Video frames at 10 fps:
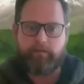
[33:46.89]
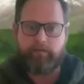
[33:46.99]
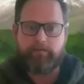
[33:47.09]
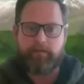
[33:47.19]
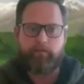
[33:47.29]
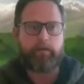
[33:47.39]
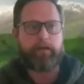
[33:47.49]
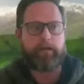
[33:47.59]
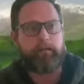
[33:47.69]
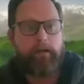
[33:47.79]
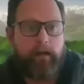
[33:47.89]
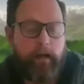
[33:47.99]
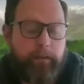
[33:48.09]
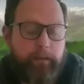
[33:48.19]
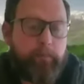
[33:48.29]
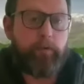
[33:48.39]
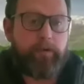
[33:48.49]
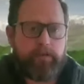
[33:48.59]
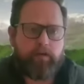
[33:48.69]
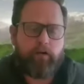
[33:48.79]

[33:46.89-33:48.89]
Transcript: Sorry, I'm just trying to get rid of my hand.